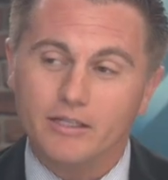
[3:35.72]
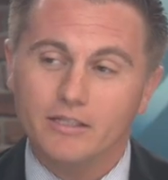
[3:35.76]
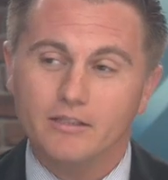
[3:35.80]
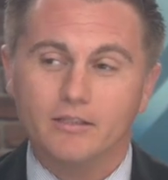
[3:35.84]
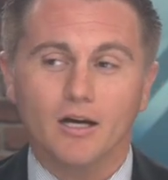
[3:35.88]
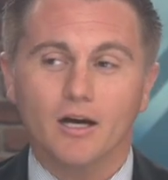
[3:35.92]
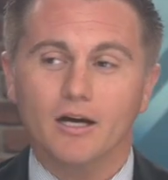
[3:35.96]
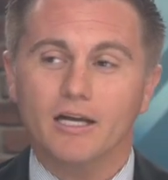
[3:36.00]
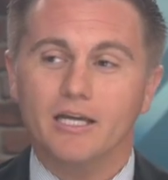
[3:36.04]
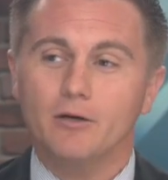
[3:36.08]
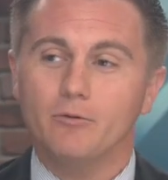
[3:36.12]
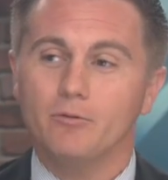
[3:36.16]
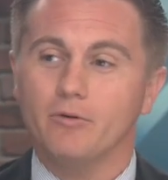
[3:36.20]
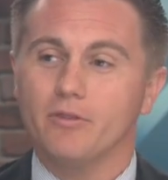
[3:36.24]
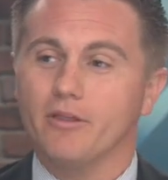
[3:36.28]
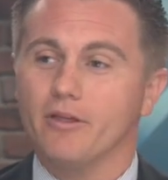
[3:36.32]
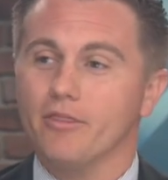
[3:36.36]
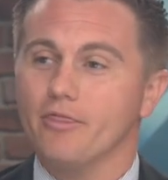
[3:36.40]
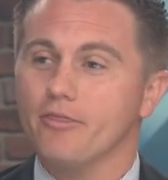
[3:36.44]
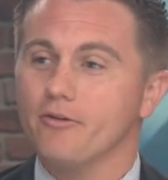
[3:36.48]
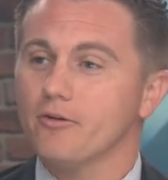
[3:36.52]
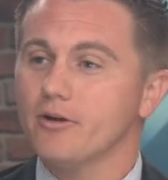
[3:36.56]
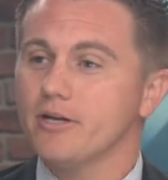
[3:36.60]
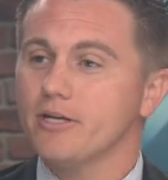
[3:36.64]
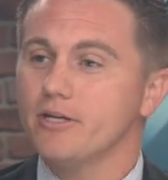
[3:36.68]
lucky when the
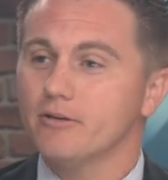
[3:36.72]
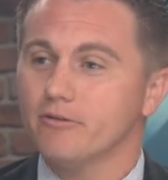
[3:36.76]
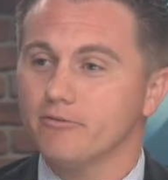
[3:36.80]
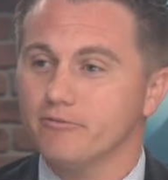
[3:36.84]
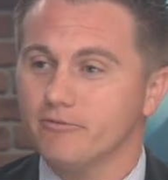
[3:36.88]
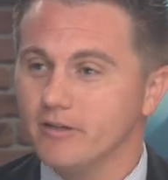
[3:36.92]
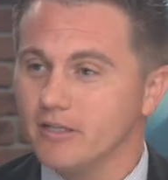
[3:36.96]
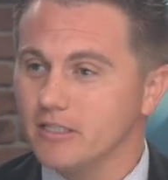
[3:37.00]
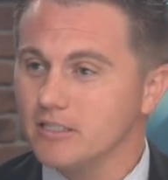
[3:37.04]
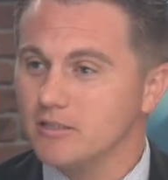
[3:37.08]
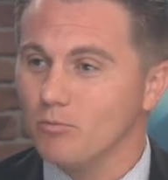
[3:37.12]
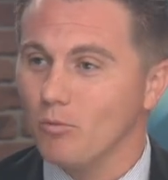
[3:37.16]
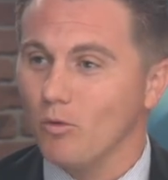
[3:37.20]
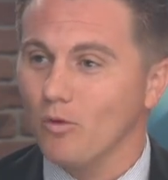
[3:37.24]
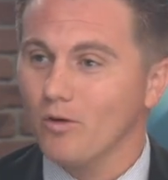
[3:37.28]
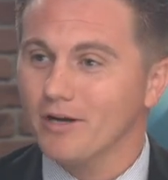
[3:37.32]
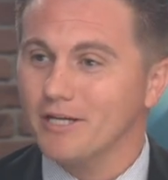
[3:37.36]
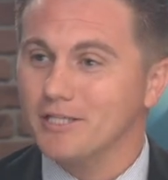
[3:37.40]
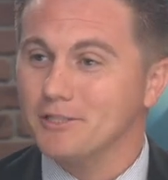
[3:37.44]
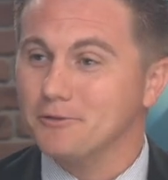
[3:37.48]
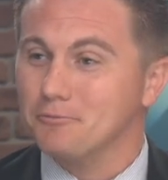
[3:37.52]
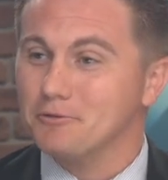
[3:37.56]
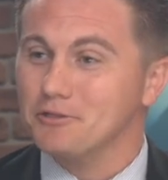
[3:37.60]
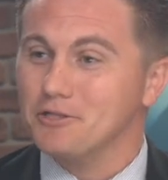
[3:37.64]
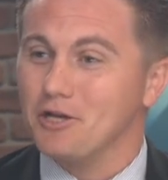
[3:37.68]
30-year fixed
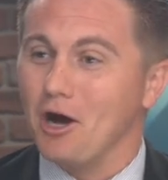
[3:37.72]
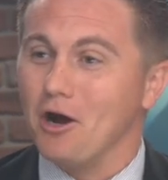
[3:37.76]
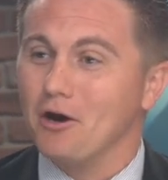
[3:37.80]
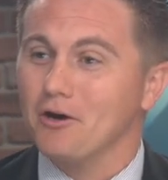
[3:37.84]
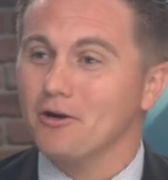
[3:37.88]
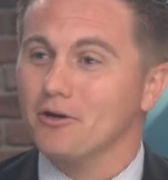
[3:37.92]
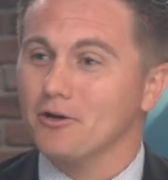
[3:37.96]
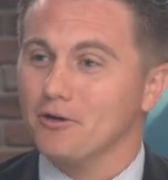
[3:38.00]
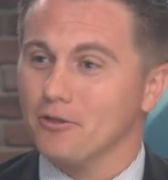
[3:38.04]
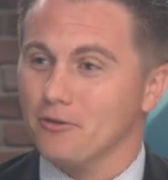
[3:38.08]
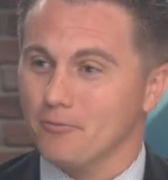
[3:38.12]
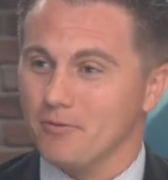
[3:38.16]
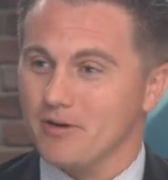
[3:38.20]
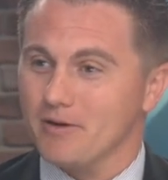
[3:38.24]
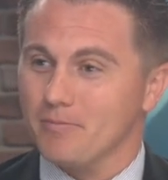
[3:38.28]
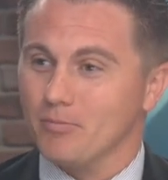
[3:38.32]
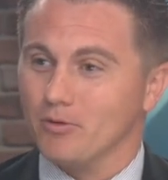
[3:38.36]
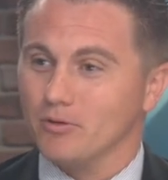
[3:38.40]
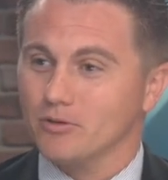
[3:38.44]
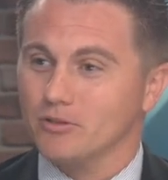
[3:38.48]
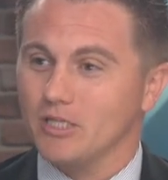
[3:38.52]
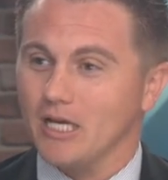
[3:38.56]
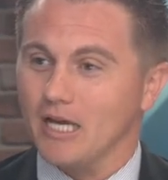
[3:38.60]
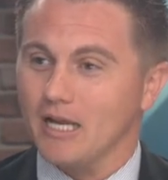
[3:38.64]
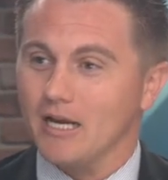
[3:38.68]
mortgage was under
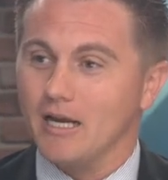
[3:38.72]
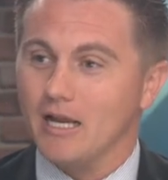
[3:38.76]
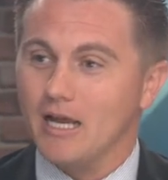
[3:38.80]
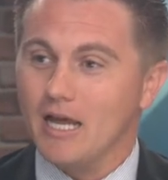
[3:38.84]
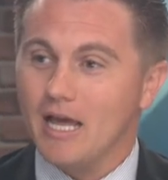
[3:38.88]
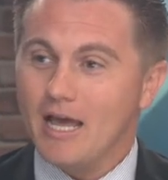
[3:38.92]
3%.